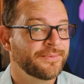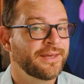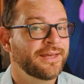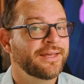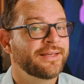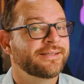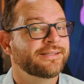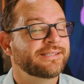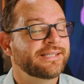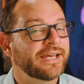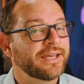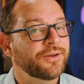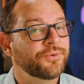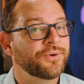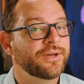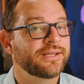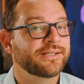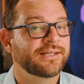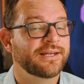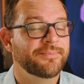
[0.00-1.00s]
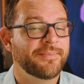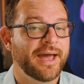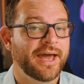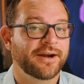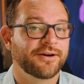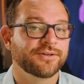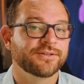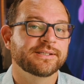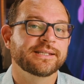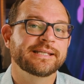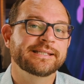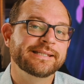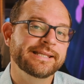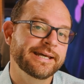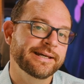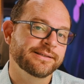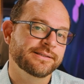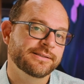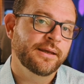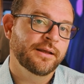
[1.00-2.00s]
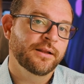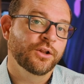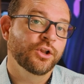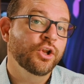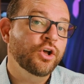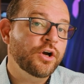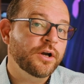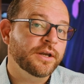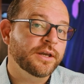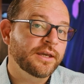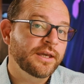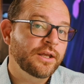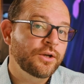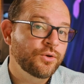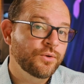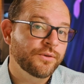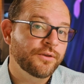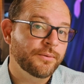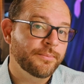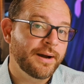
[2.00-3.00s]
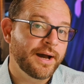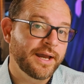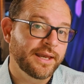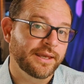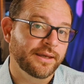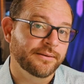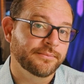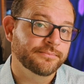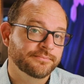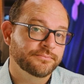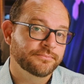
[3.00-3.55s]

Second reason it matters is this: look at who they're buying.